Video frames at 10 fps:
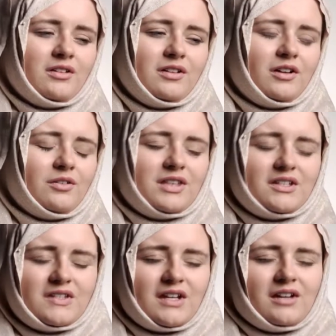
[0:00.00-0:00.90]
You know, in
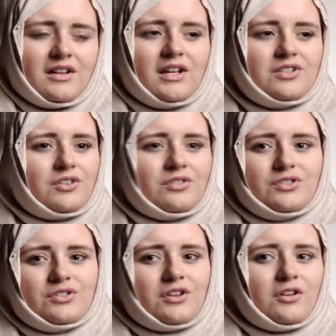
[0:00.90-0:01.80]
this day and age, I could
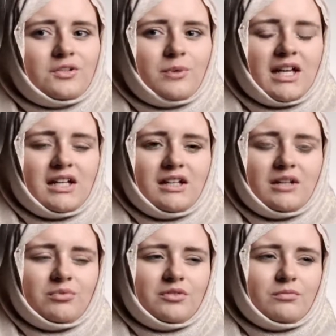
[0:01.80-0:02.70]
just go to
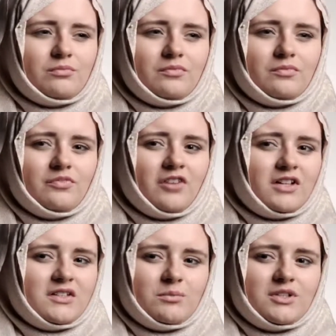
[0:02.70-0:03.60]
A&E, but
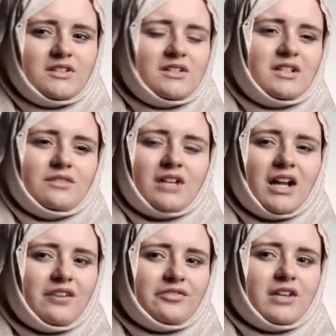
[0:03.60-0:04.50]
Fatima didn't even
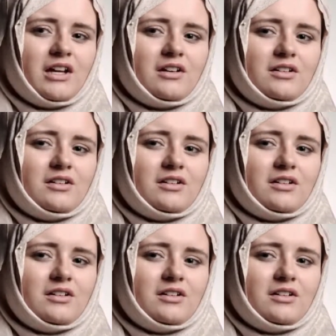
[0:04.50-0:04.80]
have that.